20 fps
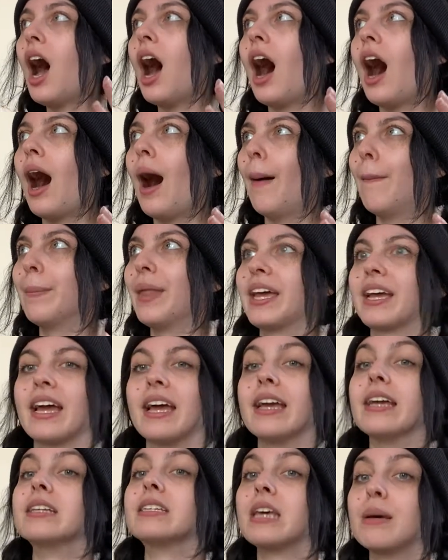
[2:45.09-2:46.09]
um, like
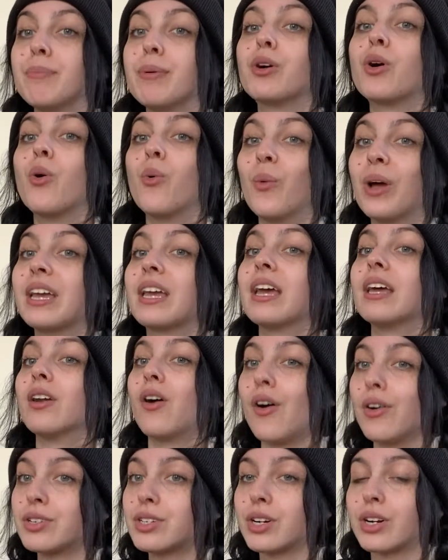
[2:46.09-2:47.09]
a typical Wiccan
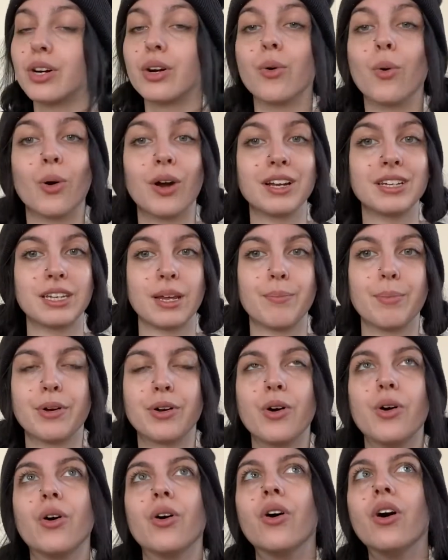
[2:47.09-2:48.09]
altar or a
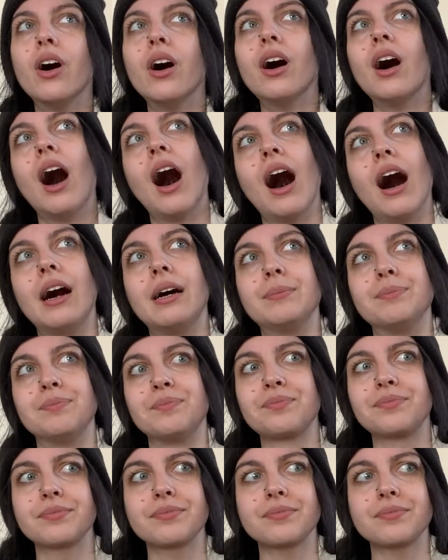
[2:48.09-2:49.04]
typical um,